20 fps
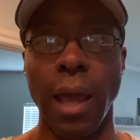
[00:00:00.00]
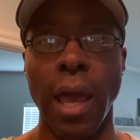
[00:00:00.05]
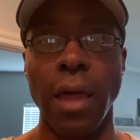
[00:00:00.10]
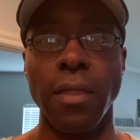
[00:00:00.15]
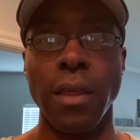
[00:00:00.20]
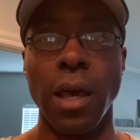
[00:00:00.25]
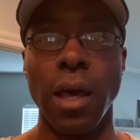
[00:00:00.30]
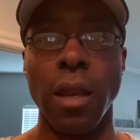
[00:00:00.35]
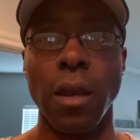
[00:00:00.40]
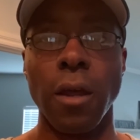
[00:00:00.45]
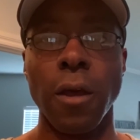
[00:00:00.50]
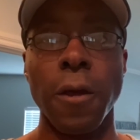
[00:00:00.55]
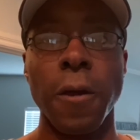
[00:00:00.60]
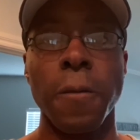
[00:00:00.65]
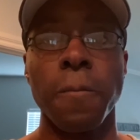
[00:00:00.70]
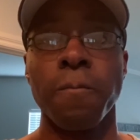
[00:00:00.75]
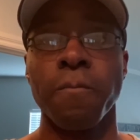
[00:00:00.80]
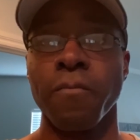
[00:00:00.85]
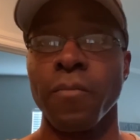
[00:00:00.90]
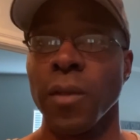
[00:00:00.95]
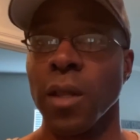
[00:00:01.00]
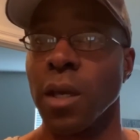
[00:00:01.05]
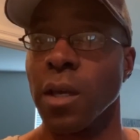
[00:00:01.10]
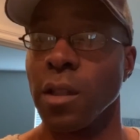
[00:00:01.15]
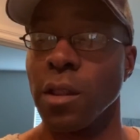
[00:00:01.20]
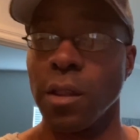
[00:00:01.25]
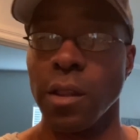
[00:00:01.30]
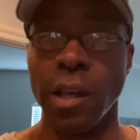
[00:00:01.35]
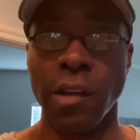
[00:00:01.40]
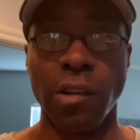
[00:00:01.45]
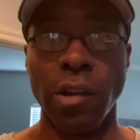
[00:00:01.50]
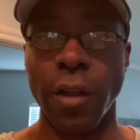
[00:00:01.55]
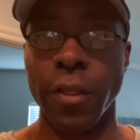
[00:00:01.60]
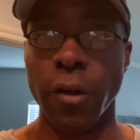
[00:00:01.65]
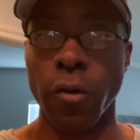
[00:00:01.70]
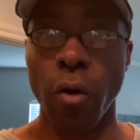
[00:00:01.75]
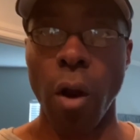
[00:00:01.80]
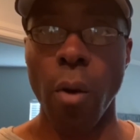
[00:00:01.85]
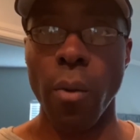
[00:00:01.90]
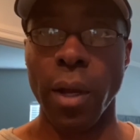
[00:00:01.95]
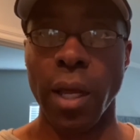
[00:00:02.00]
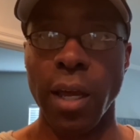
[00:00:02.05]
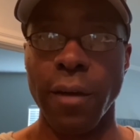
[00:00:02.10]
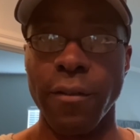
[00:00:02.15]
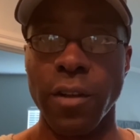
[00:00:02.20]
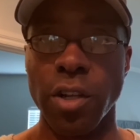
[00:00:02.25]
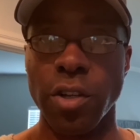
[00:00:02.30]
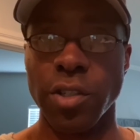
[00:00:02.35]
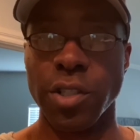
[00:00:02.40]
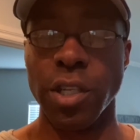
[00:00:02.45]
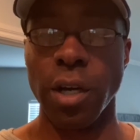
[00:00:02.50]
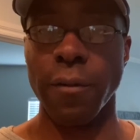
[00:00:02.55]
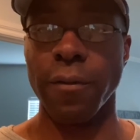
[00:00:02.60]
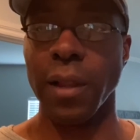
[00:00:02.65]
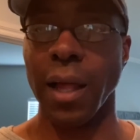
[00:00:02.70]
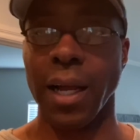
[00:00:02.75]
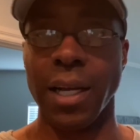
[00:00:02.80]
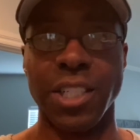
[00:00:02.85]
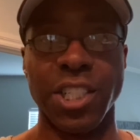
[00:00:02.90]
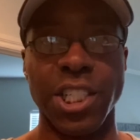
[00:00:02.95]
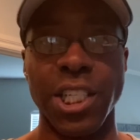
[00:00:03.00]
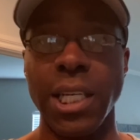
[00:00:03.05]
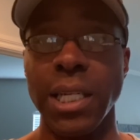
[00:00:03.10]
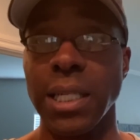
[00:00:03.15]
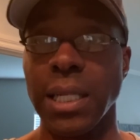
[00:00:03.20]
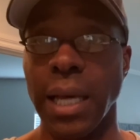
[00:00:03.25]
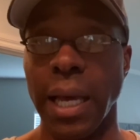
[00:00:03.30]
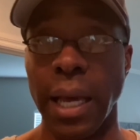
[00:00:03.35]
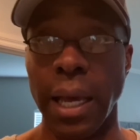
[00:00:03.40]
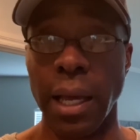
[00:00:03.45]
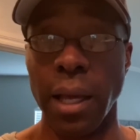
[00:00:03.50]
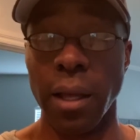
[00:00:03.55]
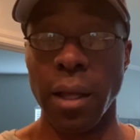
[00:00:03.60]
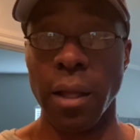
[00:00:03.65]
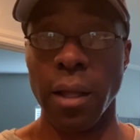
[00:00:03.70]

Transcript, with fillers: And then there's nothing wrong with giving yourself like a cheat day.